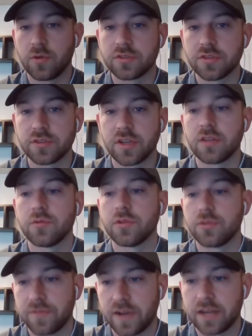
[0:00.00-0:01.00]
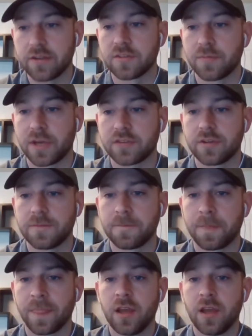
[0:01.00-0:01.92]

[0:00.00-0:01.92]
Once you're done, we'll do final inspection.